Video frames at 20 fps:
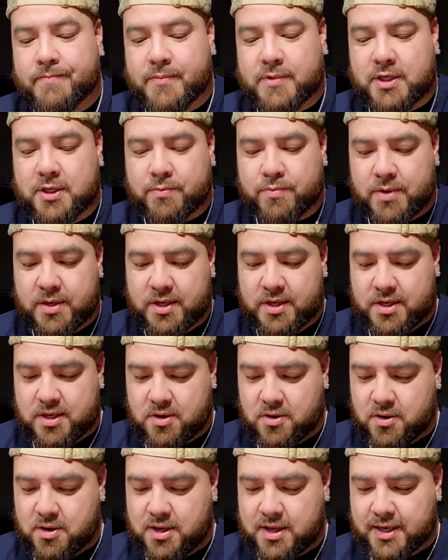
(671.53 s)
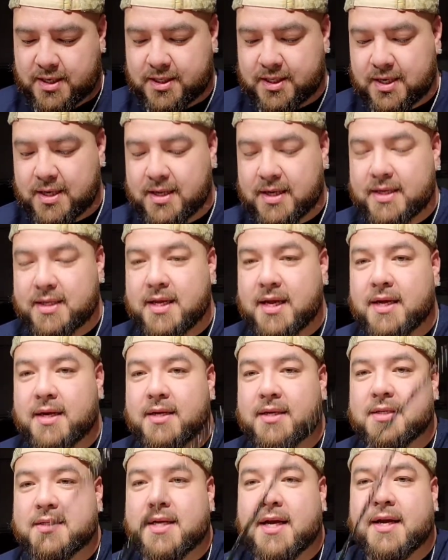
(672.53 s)
So that's pretty cool, actually. I like
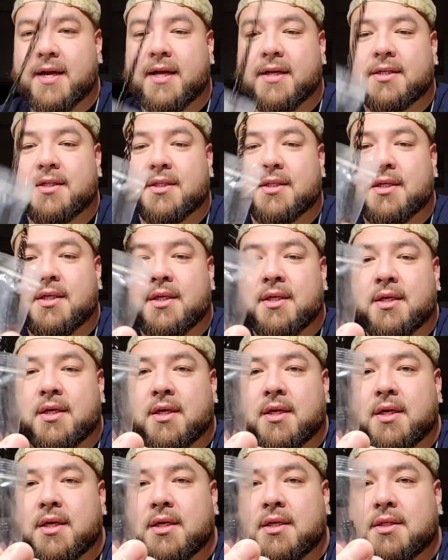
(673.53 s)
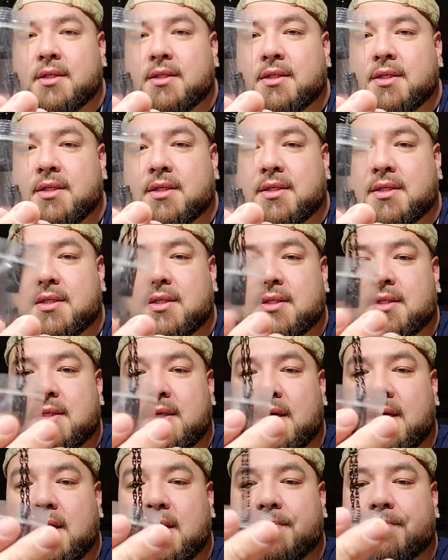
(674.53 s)
that design, actually. It's just this,
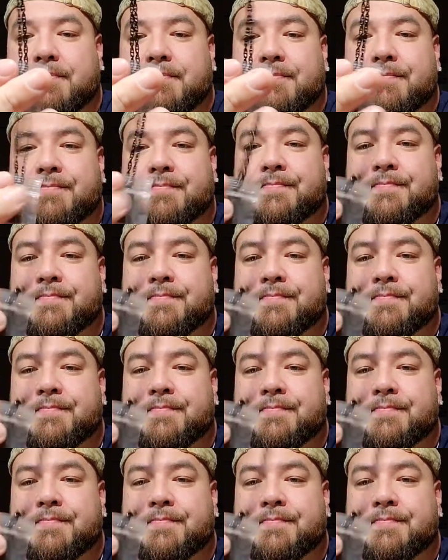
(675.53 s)
um,